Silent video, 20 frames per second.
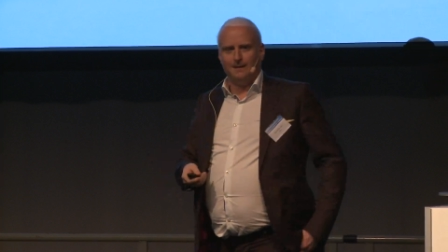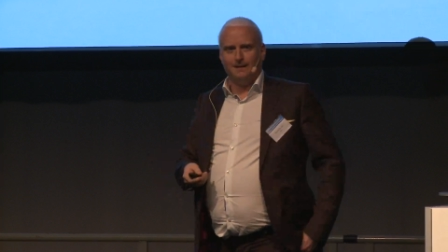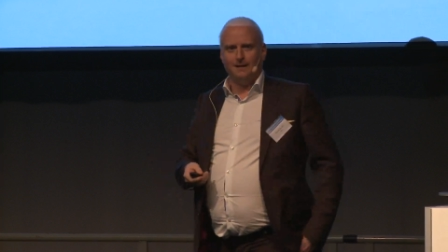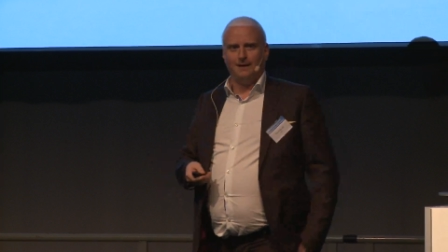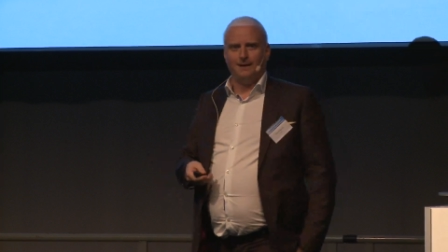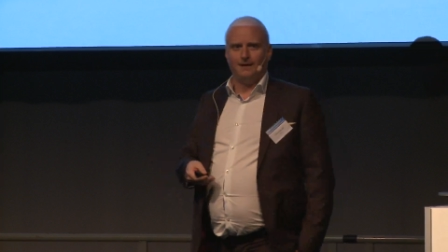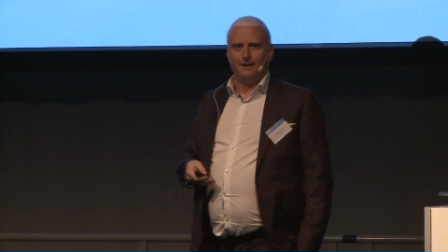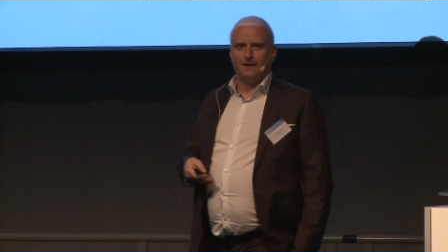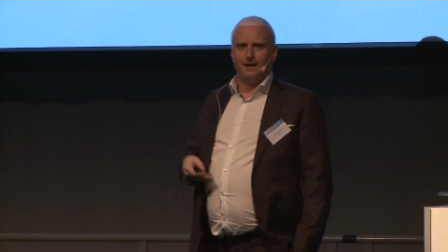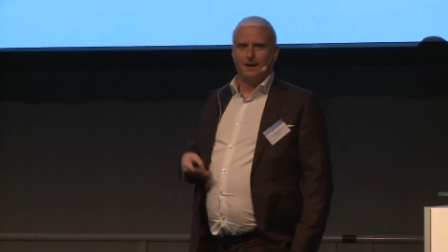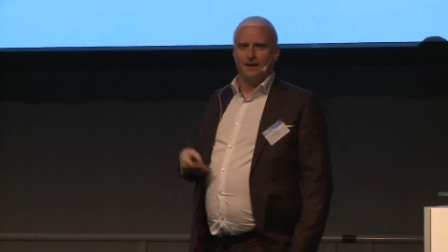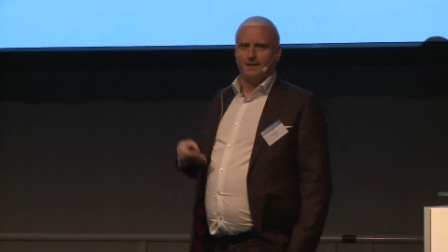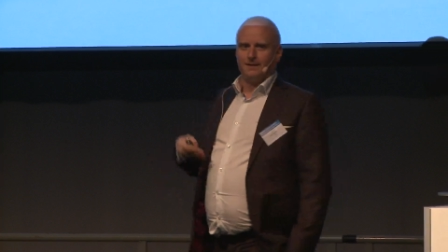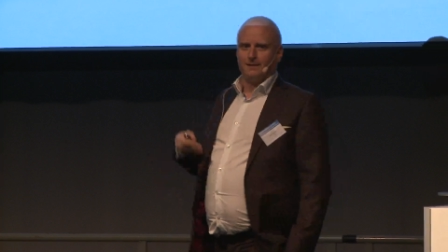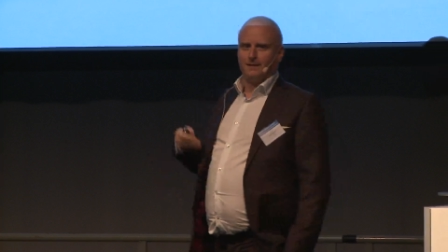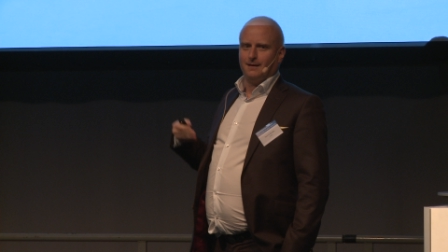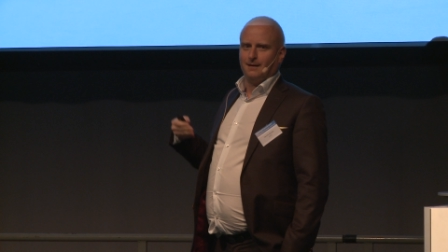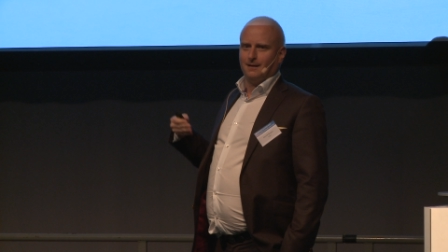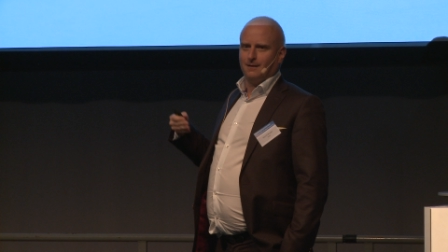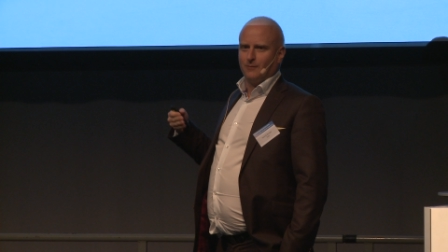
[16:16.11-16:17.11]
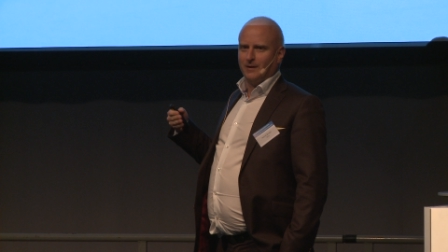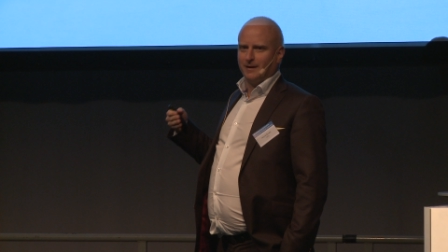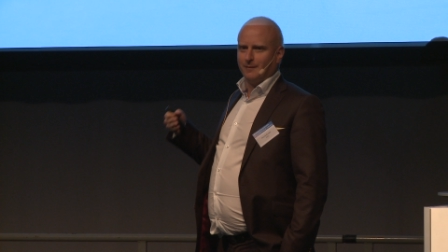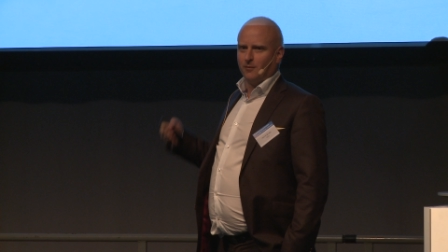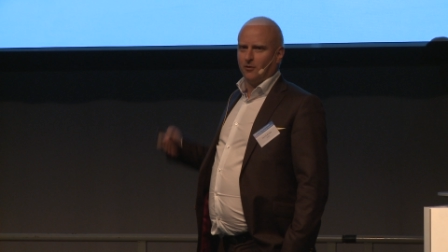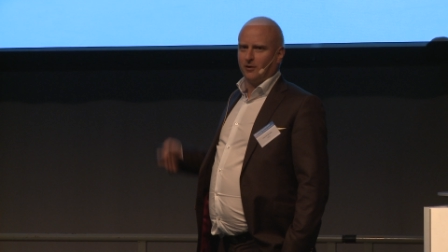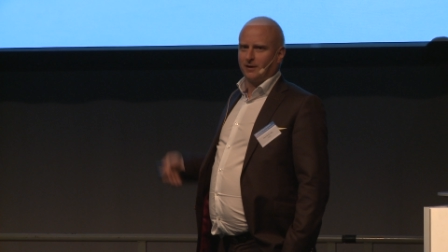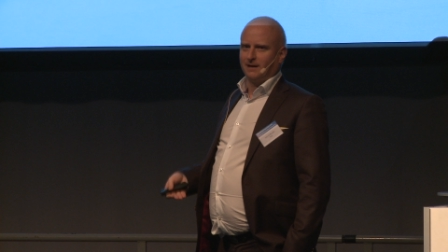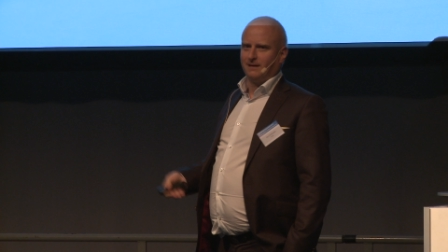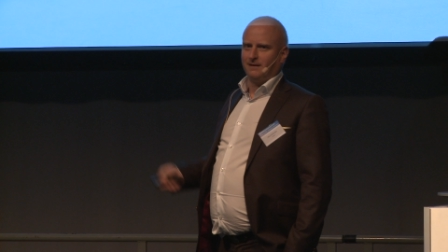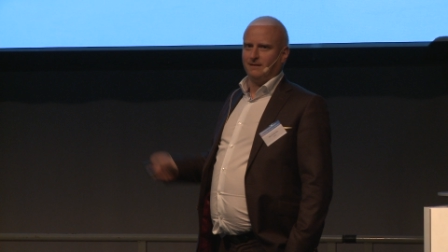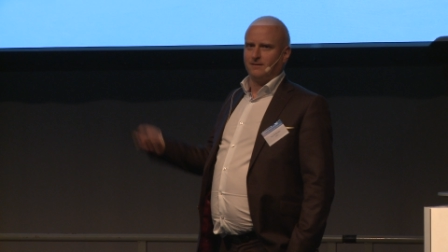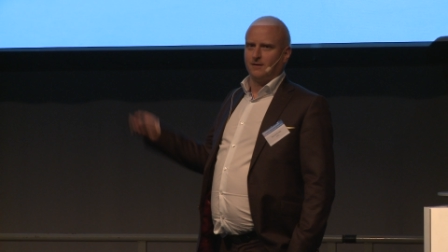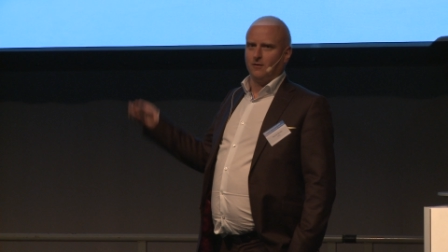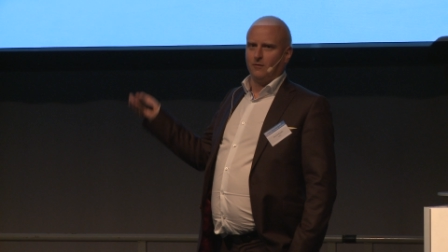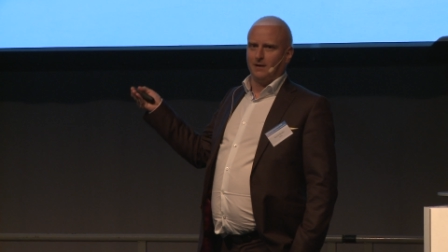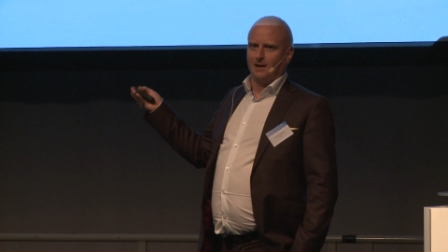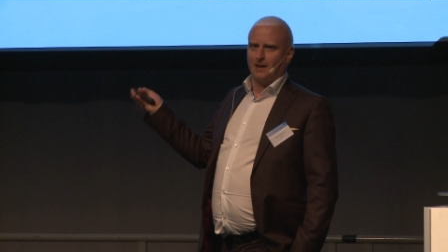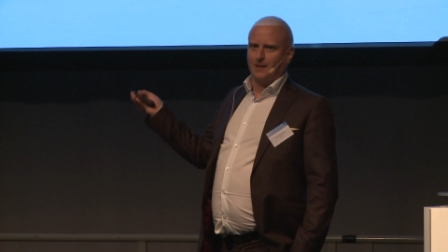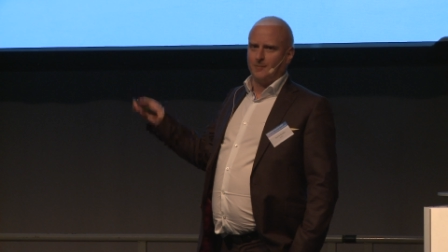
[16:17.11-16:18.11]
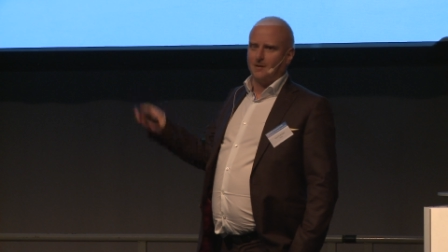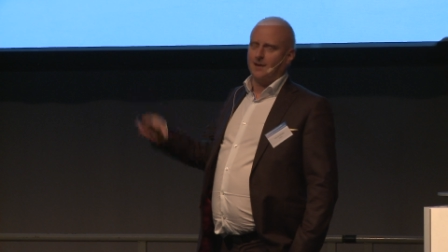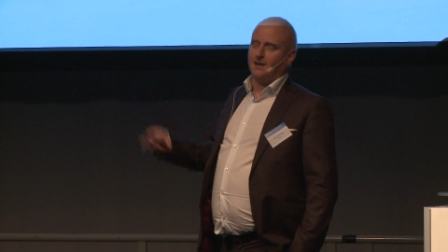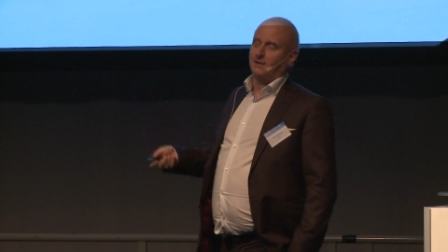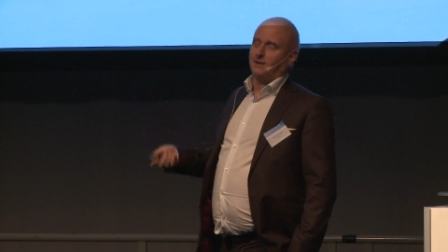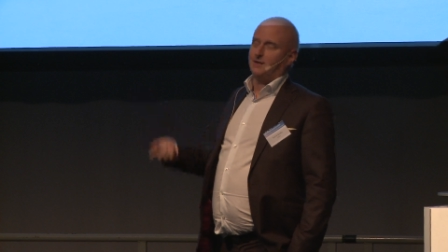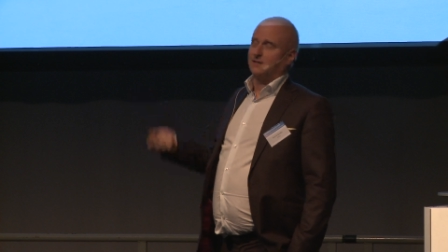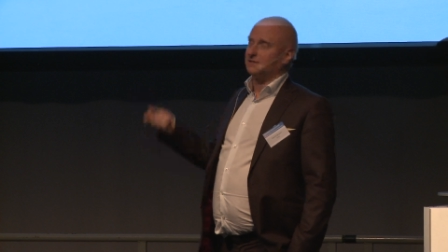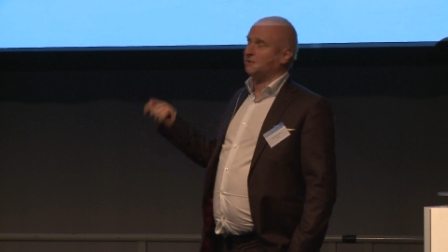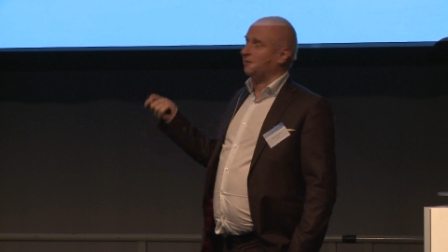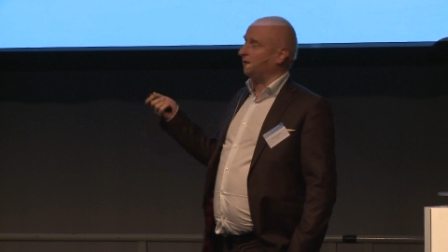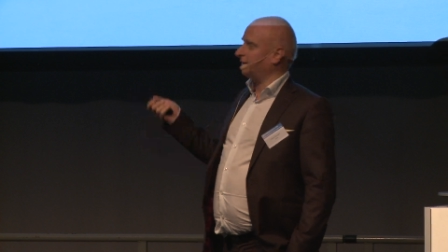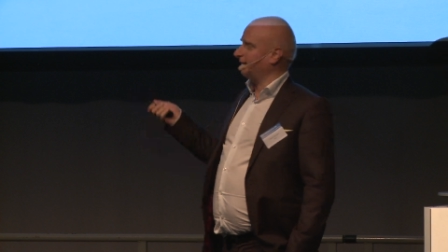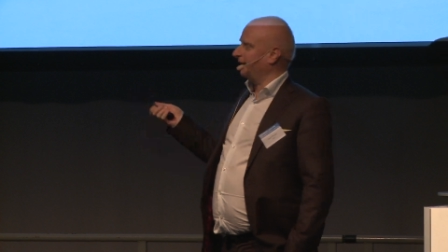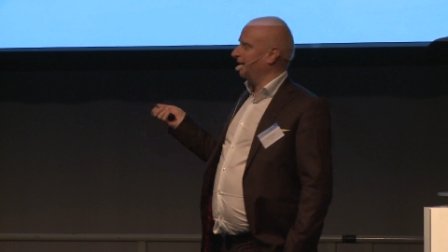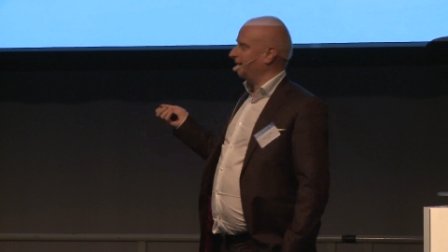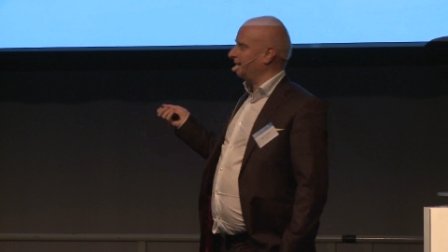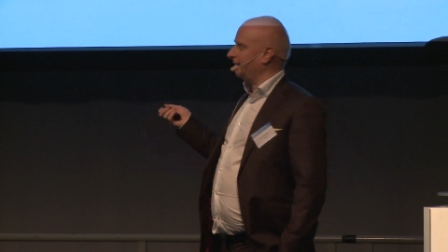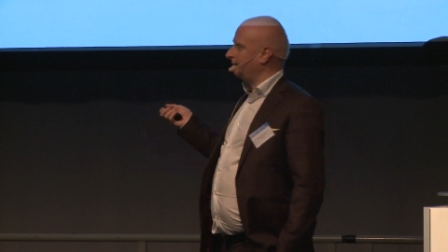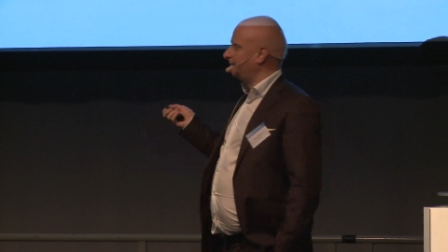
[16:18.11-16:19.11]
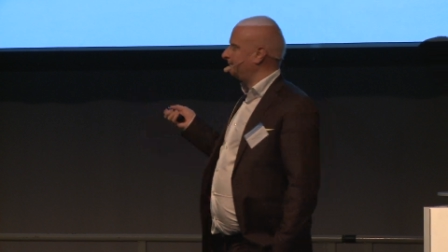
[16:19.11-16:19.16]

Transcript: And when the market is going up, yeah, you can start again,